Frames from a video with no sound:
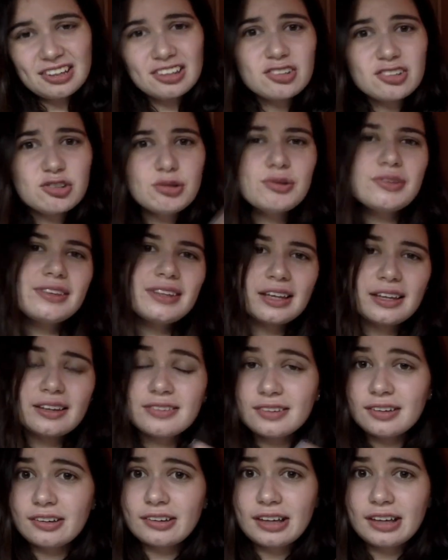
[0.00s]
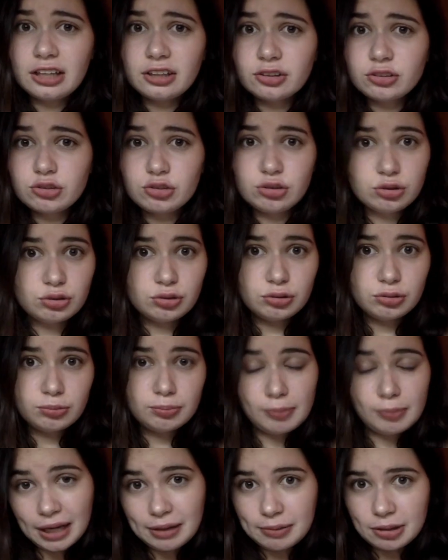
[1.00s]
like, choose things that are catered to
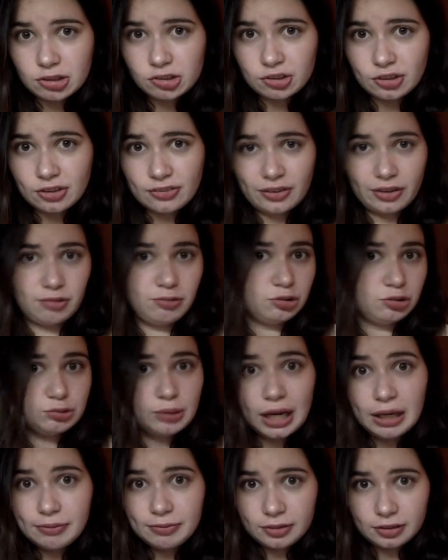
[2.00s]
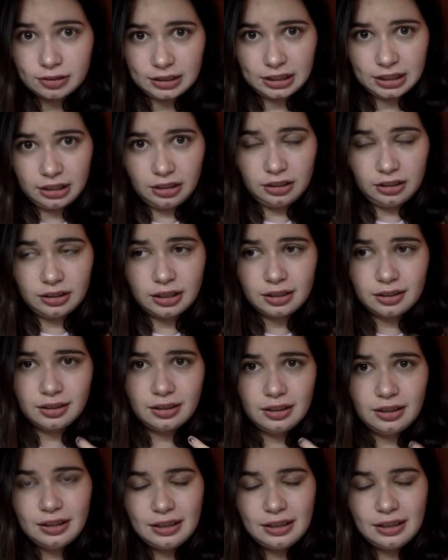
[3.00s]
my wishes. Like, what do I feel like eating?